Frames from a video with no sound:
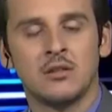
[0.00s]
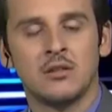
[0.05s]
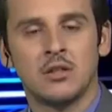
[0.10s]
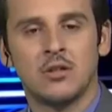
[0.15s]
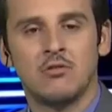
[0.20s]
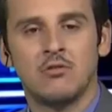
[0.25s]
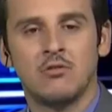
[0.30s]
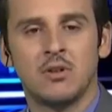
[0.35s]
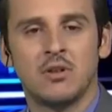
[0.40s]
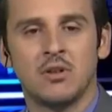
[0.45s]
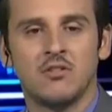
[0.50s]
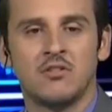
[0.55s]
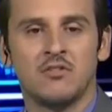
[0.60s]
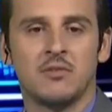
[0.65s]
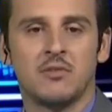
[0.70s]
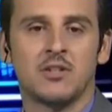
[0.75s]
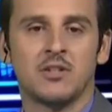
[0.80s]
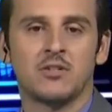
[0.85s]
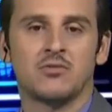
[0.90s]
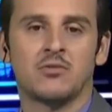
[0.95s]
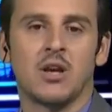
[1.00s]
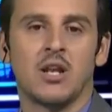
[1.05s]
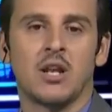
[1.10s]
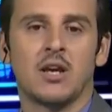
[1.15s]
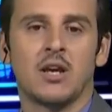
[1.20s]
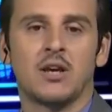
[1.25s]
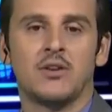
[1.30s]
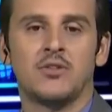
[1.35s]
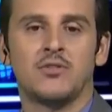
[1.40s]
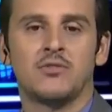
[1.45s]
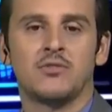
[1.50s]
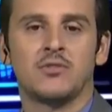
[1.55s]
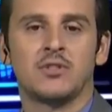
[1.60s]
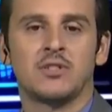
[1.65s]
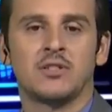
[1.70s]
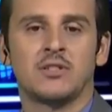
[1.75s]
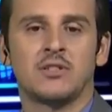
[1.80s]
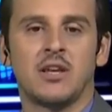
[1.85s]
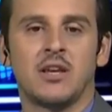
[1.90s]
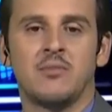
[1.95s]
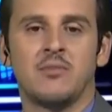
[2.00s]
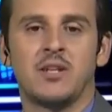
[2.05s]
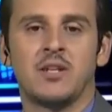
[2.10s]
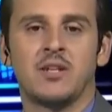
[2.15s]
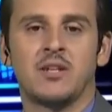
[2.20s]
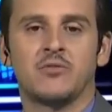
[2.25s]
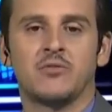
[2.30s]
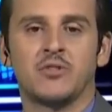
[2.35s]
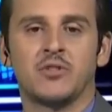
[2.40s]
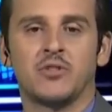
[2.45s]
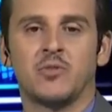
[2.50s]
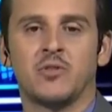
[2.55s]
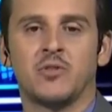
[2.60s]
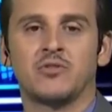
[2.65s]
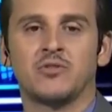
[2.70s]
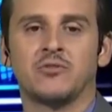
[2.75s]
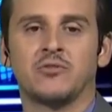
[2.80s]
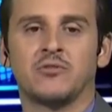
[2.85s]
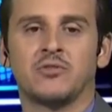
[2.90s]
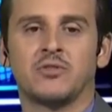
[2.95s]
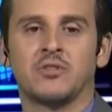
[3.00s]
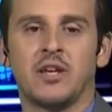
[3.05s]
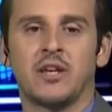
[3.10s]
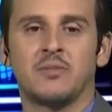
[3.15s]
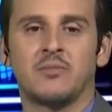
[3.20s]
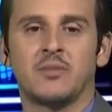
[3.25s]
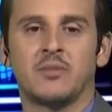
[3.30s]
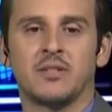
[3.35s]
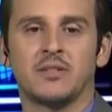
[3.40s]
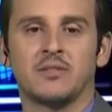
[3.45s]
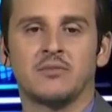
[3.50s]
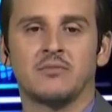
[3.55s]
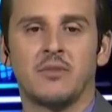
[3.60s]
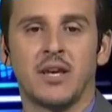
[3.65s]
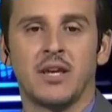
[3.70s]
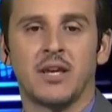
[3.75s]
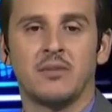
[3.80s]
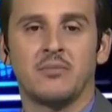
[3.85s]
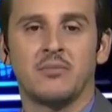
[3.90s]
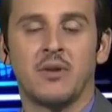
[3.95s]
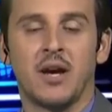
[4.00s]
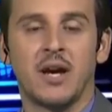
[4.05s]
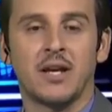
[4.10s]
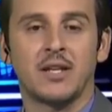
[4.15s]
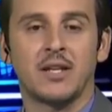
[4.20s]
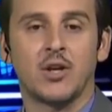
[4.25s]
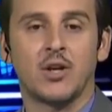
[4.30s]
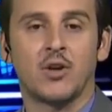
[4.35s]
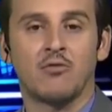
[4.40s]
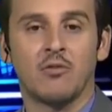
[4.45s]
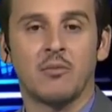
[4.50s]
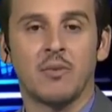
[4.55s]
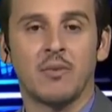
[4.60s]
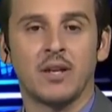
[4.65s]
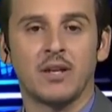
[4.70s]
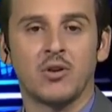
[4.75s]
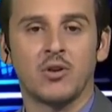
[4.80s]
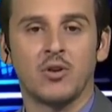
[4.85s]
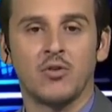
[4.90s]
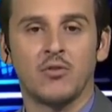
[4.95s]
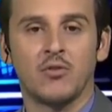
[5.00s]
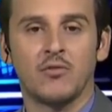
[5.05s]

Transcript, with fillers: The government of Venezuela issued a statement in response to statements made by the government